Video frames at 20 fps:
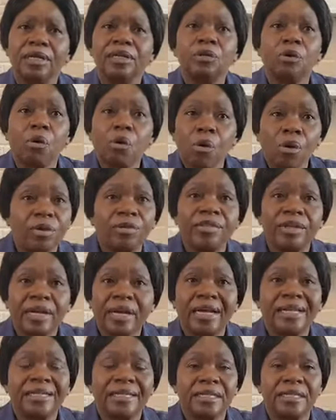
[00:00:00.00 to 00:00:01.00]
in all
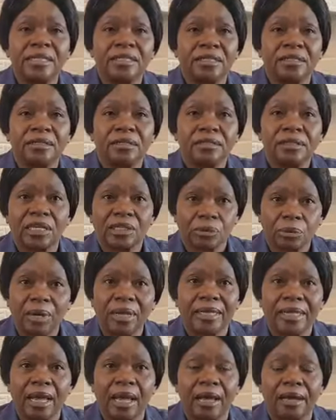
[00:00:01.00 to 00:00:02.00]
the countries, that's
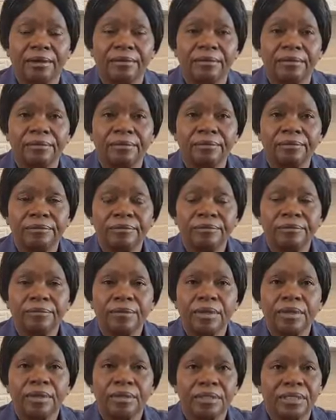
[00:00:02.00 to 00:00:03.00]
where they are.
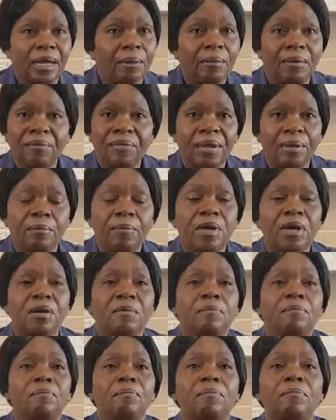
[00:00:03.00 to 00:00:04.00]
Some of them,
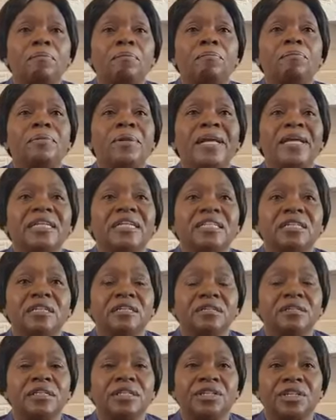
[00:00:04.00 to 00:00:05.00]

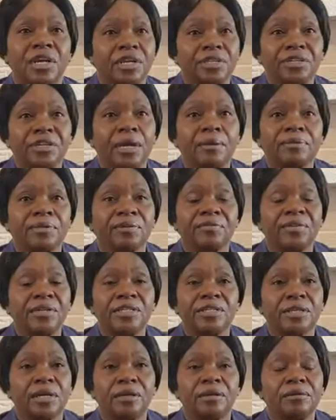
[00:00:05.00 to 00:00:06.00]
plenty, the 10 tribes of
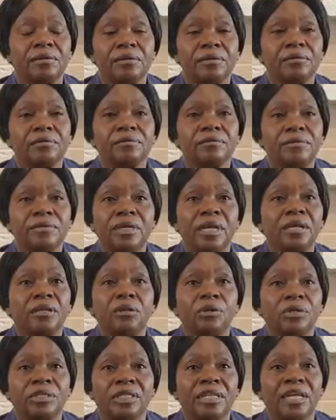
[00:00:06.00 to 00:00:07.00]
Israel,
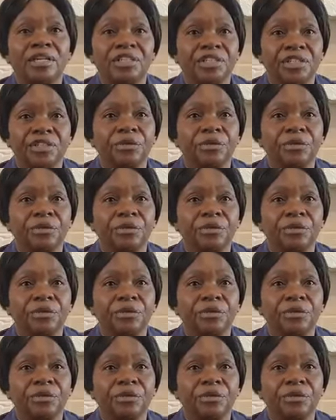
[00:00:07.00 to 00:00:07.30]
they lost their